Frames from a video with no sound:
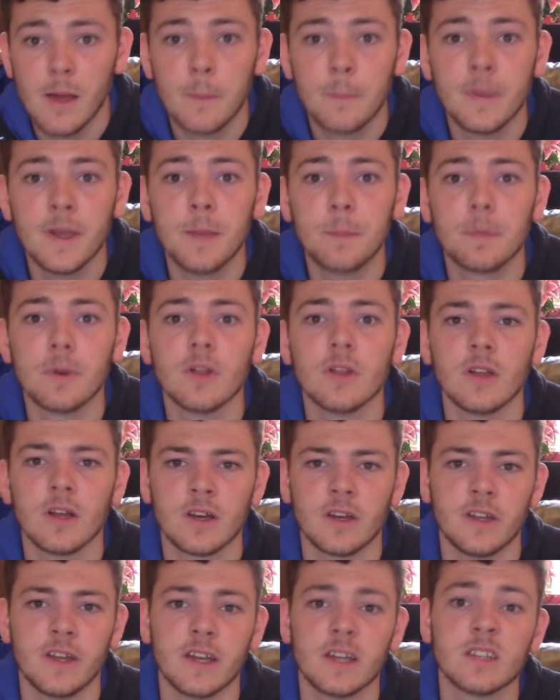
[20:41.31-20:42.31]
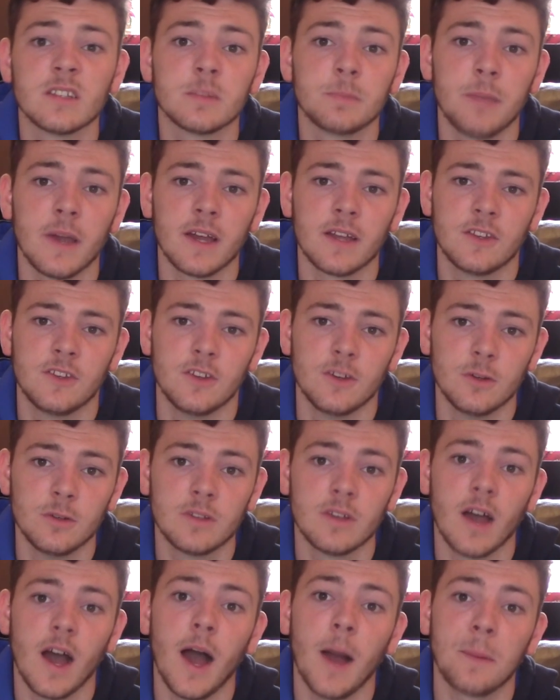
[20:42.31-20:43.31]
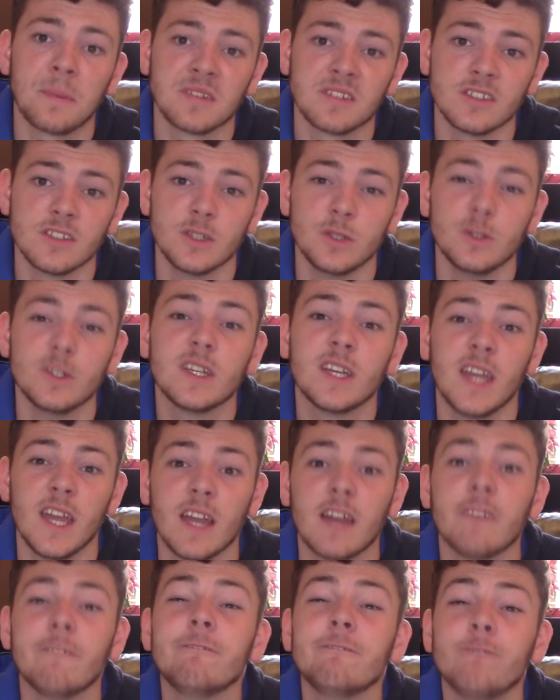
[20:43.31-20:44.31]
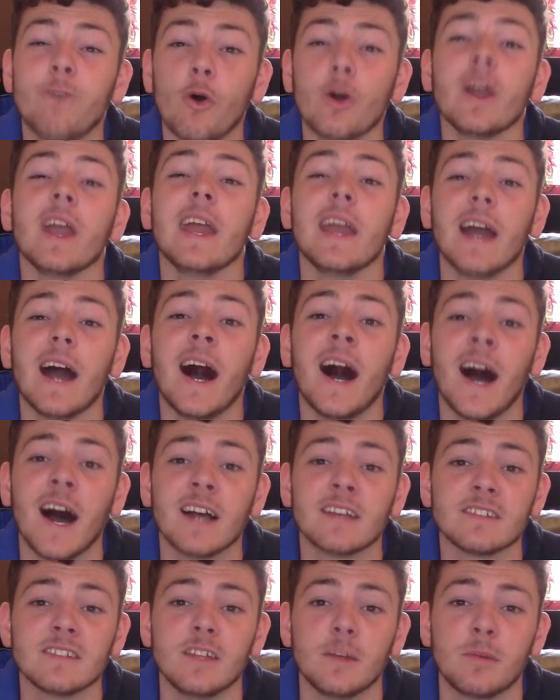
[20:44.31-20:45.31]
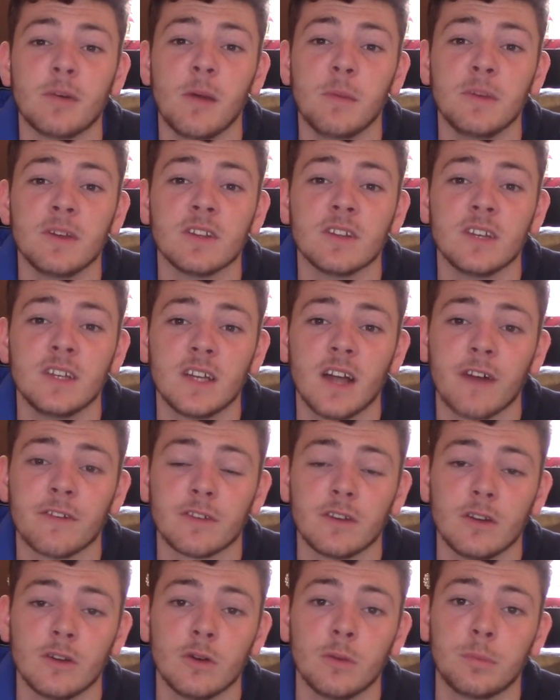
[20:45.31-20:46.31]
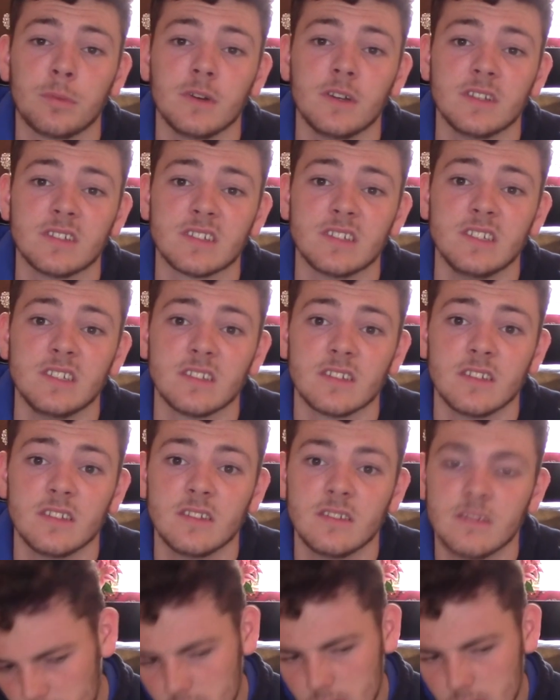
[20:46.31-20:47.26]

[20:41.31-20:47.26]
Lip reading: People are going to expect you to absolutely kick fucking ass in the Premier League after a good pre-season.